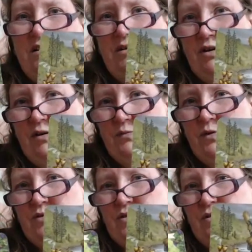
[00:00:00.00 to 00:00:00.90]
I
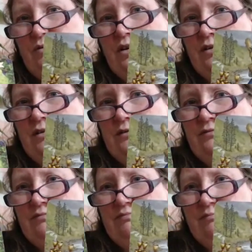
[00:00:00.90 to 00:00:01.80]
want to kind
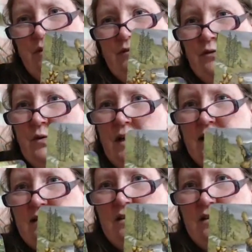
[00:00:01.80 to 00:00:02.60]
of move away.